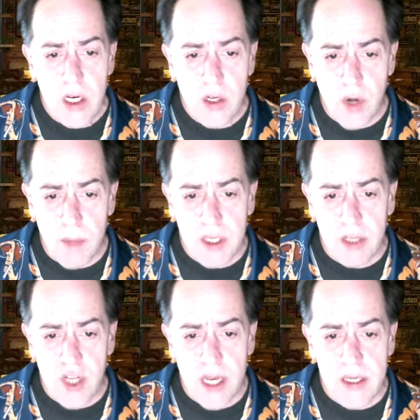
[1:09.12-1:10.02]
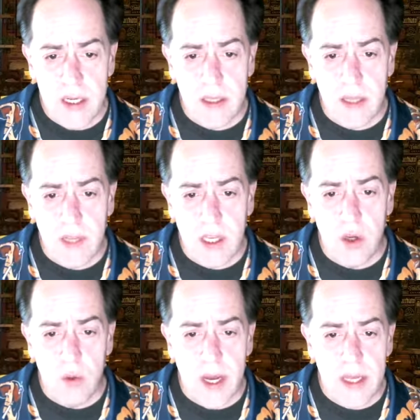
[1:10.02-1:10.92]
Trump suggested that the
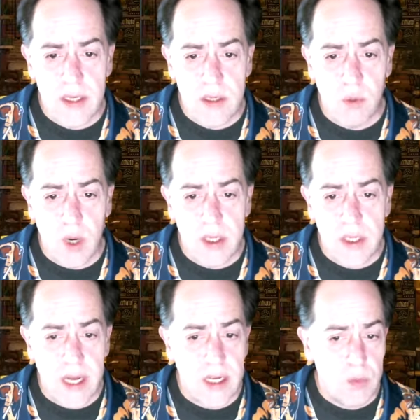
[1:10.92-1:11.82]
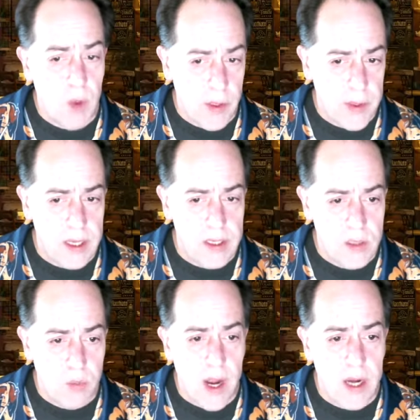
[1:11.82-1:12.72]
U.S. was at its
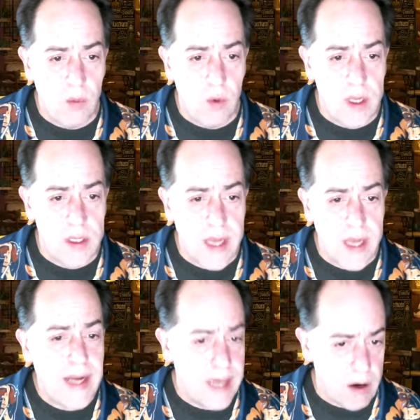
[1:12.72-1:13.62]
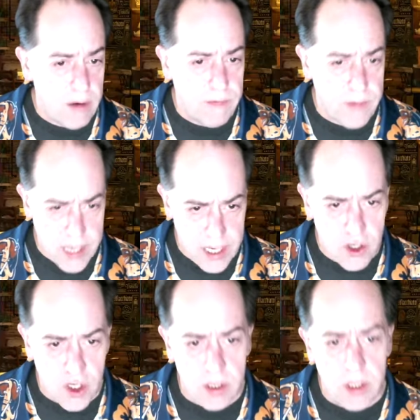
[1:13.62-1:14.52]
wealthiest when it was a tariff
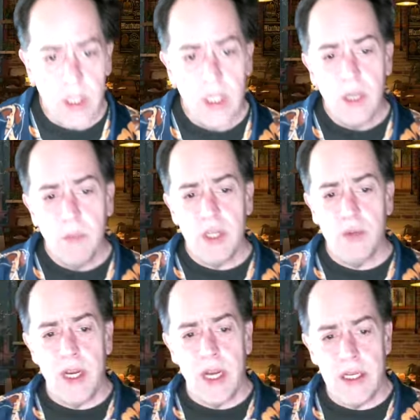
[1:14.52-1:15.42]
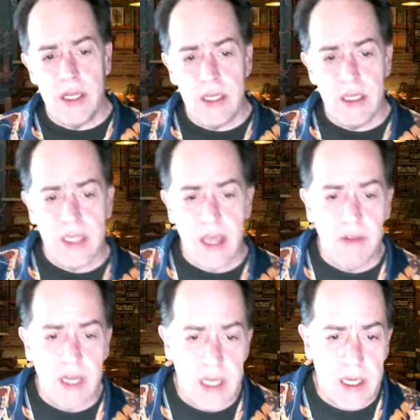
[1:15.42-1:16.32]
nation between
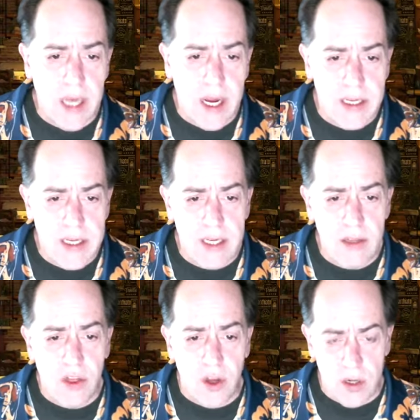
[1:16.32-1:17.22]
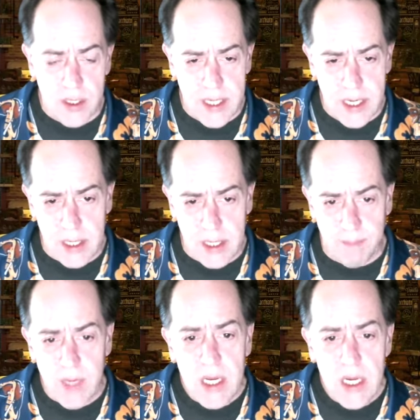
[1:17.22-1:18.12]
1870 and 1913.
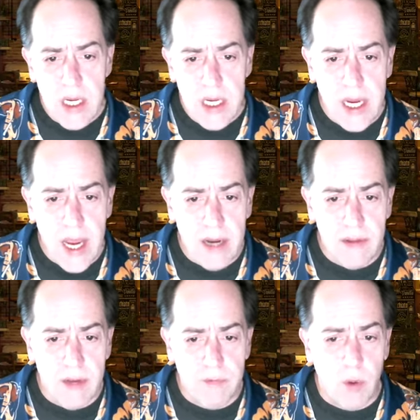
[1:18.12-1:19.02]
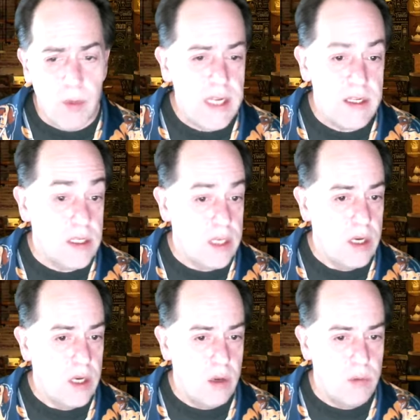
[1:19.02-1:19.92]
He added that for reasons
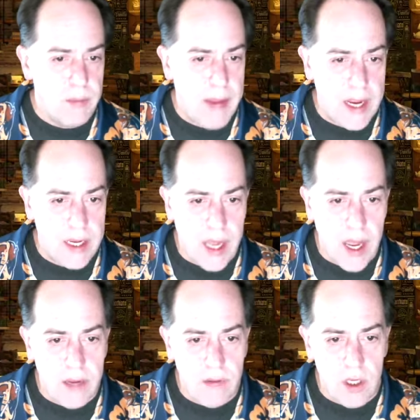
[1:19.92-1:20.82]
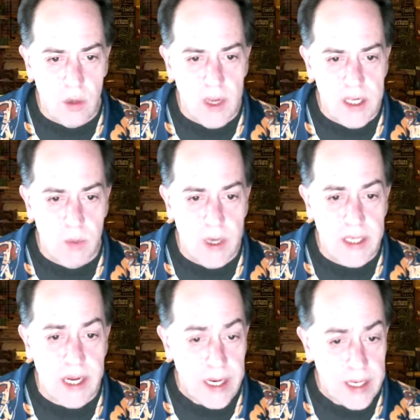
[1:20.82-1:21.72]
unknown to mankind, the U.S. went
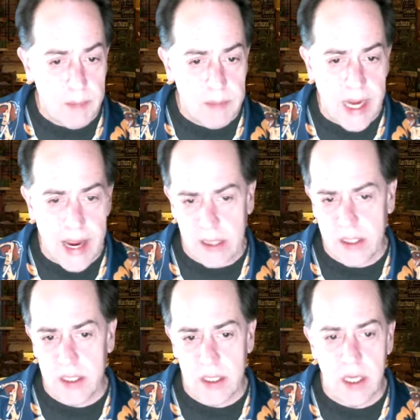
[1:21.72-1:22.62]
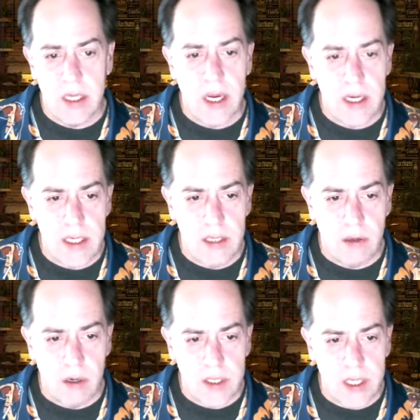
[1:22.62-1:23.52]
to income tax in
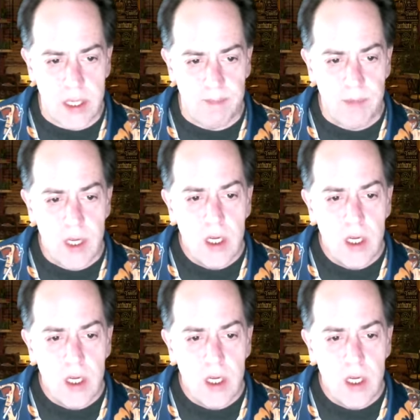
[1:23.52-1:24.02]
1913.